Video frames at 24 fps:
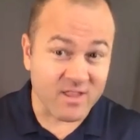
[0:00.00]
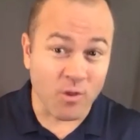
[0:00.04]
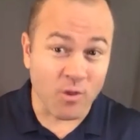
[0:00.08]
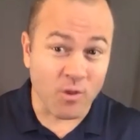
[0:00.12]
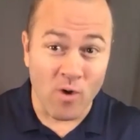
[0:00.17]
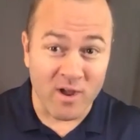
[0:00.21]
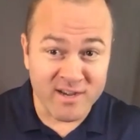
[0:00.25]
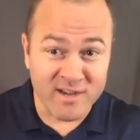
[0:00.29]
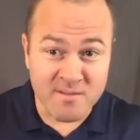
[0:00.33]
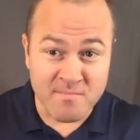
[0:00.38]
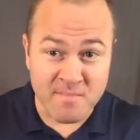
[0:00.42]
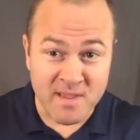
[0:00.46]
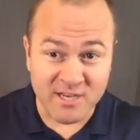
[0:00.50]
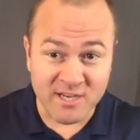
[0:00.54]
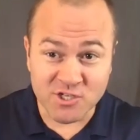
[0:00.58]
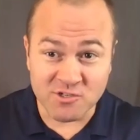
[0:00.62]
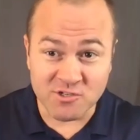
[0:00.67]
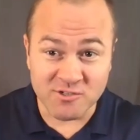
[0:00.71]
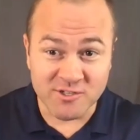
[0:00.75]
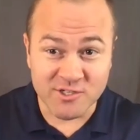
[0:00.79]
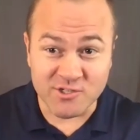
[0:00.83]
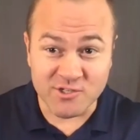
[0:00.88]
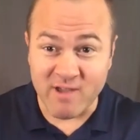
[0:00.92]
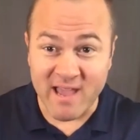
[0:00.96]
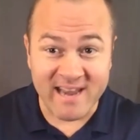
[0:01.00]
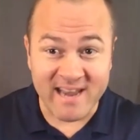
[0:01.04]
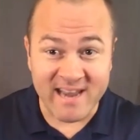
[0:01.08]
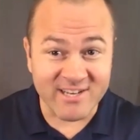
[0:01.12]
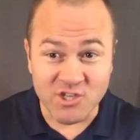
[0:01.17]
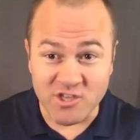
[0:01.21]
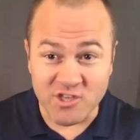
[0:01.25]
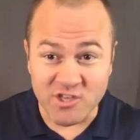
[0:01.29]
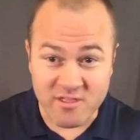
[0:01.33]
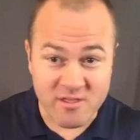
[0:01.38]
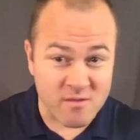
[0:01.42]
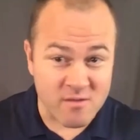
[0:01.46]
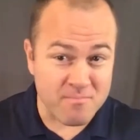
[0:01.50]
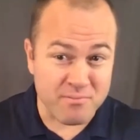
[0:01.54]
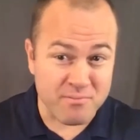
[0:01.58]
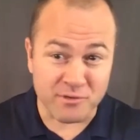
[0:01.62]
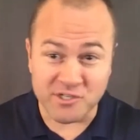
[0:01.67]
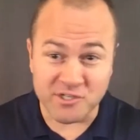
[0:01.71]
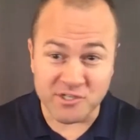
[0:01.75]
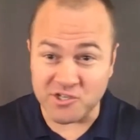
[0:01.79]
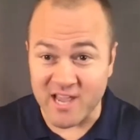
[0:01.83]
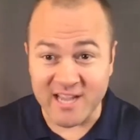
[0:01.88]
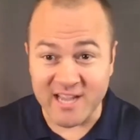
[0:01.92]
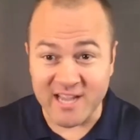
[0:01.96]
the one dimensional strategy of the
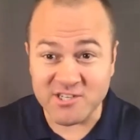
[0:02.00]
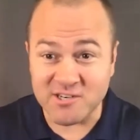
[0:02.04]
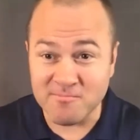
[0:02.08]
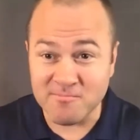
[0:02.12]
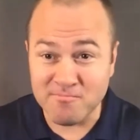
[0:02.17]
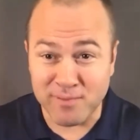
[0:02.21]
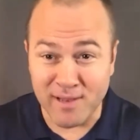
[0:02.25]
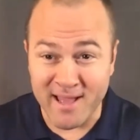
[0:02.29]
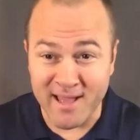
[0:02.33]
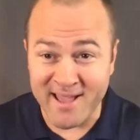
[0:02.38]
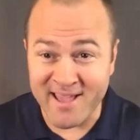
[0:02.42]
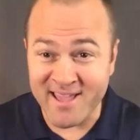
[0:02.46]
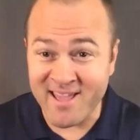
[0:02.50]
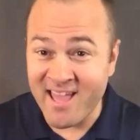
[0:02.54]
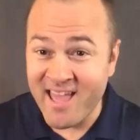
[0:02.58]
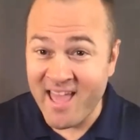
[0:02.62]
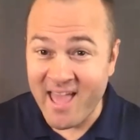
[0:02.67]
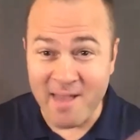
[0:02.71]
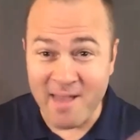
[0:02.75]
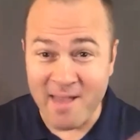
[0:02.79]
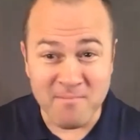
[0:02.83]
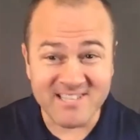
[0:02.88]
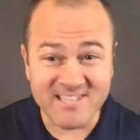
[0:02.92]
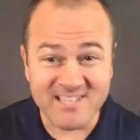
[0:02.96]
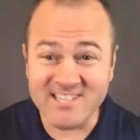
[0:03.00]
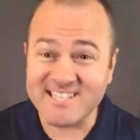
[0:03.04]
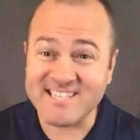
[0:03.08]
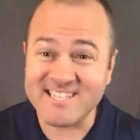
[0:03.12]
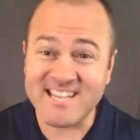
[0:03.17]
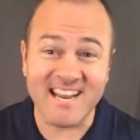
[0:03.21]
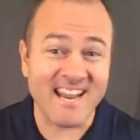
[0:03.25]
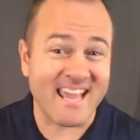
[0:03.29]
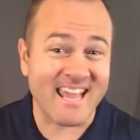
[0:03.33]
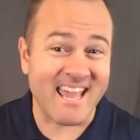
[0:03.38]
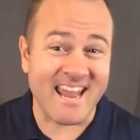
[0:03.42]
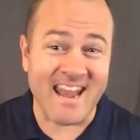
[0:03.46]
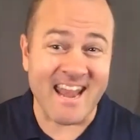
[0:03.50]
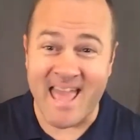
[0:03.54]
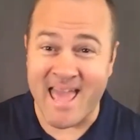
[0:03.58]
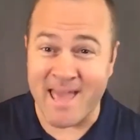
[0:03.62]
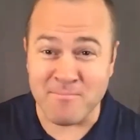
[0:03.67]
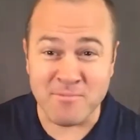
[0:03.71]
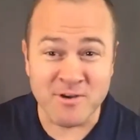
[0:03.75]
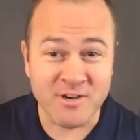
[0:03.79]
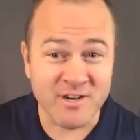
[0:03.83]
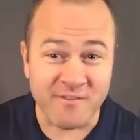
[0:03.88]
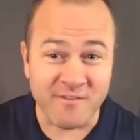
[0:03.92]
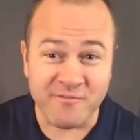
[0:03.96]
appreciation play? Am I just going to get
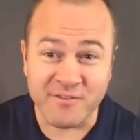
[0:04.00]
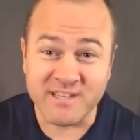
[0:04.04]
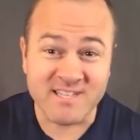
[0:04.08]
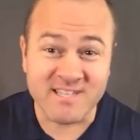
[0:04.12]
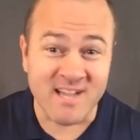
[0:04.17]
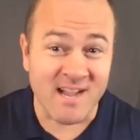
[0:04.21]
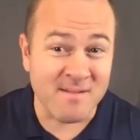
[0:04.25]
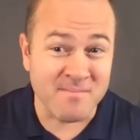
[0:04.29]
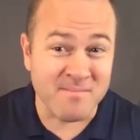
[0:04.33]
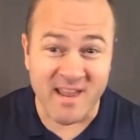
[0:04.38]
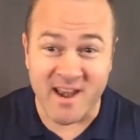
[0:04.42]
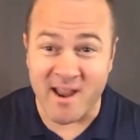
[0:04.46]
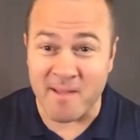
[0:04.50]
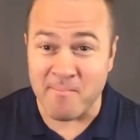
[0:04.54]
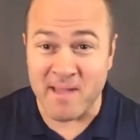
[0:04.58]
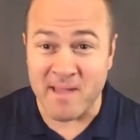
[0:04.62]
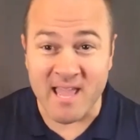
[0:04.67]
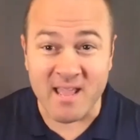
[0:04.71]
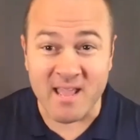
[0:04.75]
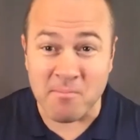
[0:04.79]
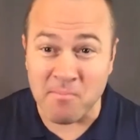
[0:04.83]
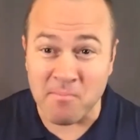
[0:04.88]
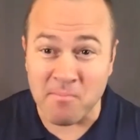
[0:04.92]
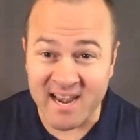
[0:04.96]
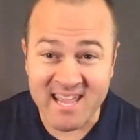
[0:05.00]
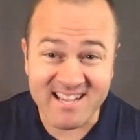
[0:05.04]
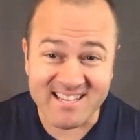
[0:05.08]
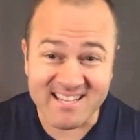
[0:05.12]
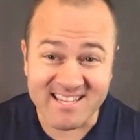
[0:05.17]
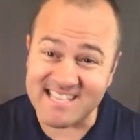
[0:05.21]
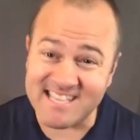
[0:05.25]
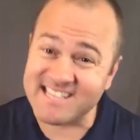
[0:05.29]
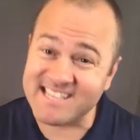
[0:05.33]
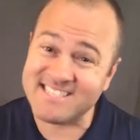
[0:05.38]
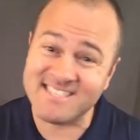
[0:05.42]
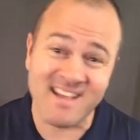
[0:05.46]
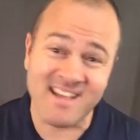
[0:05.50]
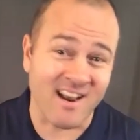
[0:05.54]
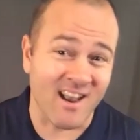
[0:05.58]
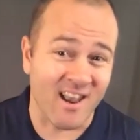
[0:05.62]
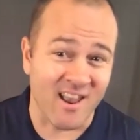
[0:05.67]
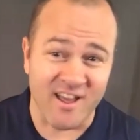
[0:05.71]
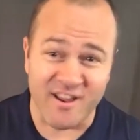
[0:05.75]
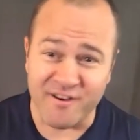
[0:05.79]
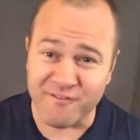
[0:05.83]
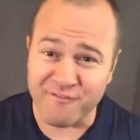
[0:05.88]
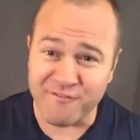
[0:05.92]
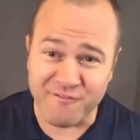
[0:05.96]
hammered every time that I make money? Because that's not a
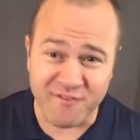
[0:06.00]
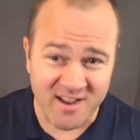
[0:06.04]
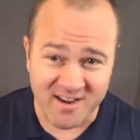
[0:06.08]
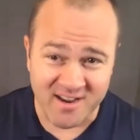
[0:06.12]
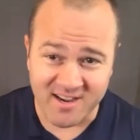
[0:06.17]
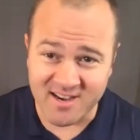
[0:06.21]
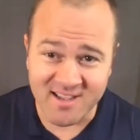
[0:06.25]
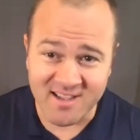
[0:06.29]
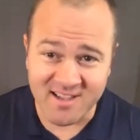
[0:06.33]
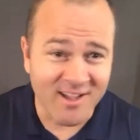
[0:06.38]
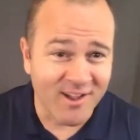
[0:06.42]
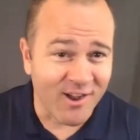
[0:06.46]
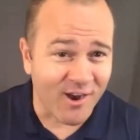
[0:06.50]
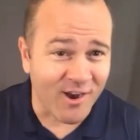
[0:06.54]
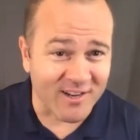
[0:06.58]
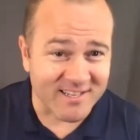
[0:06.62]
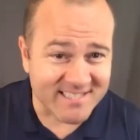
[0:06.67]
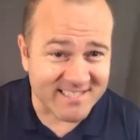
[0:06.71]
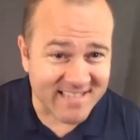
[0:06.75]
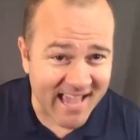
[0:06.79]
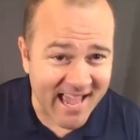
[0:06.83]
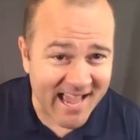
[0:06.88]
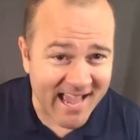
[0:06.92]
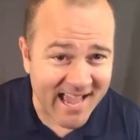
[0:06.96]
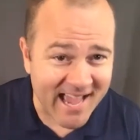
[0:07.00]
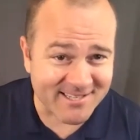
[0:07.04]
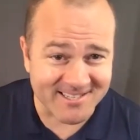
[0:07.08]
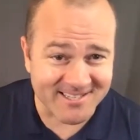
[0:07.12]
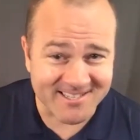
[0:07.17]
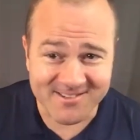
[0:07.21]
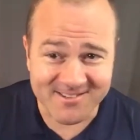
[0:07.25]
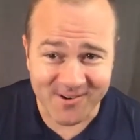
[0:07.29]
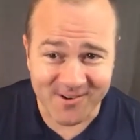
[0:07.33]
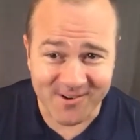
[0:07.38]
lot of fun on taxes,